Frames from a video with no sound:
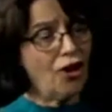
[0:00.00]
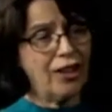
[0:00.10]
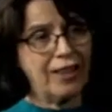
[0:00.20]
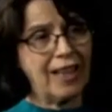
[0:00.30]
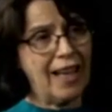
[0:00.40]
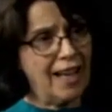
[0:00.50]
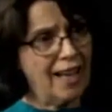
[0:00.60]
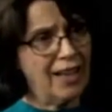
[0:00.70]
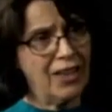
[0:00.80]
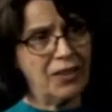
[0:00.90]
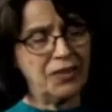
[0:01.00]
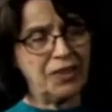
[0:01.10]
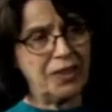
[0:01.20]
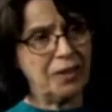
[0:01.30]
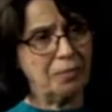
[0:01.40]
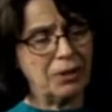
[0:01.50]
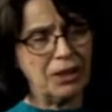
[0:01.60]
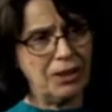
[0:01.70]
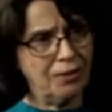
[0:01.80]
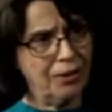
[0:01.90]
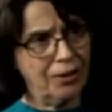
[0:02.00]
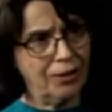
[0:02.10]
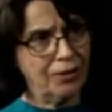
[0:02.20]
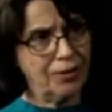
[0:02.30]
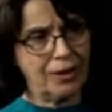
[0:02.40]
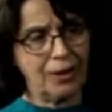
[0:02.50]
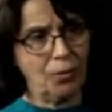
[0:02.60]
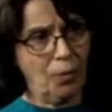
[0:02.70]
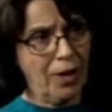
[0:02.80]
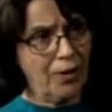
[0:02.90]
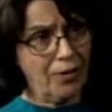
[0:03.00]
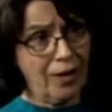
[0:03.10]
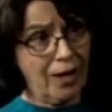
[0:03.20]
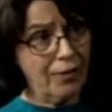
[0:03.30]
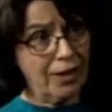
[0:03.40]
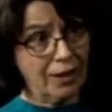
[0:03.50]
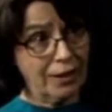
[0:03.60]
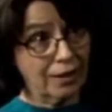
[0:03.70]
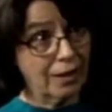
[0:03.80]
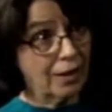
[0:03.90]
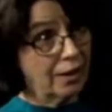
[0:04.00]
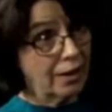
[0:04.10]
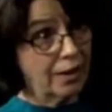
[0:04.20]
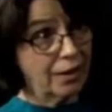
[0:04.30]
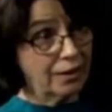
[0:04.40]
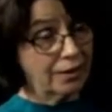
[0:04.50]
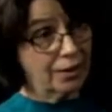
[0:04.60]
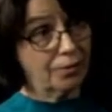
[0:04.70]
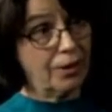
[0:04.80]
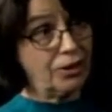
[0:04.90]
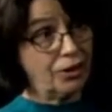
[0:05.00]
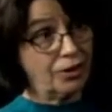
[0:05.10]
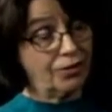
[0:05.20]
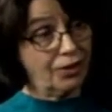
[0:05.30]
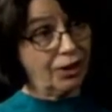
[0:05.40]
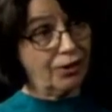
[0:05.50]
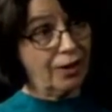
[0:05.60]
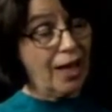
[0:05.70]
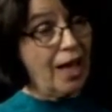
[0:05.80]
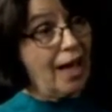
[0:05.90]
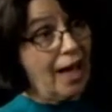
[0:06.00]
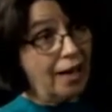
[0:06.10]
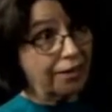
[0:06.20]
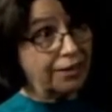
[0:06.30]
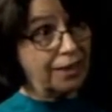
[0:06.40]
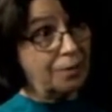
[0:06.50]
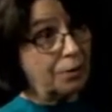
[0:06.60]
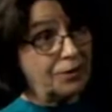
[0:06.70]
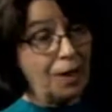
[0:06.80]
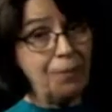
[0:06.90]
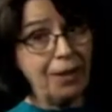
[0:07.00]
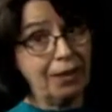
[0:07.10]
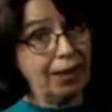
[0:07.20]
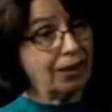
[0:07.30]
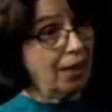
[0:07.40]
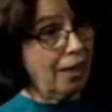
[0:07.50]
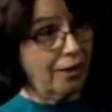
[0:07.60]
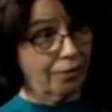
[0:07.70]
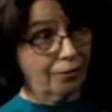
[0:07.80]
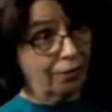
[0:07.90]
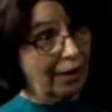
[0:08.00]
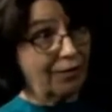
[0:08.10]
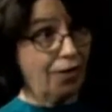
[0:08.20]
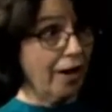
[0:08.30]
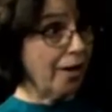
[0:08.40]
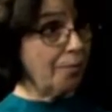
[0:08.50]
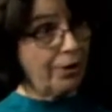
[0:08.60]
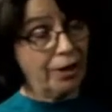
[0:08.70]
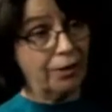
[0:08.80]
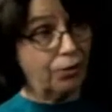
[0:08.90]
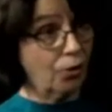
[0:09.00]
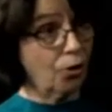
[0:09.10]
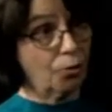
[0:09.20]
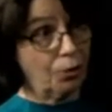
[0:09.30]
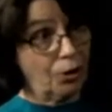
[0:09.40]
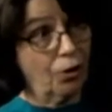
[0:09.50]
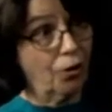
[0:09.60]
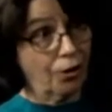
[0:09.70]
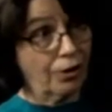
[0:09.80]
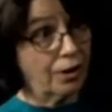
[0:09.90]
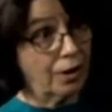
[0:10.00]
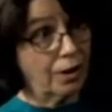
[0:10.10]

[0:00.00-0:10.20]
and the house and the materials and the weather and everything into consideration to figure out how to stabilize. I'm thinking the entire environment of your home and yard.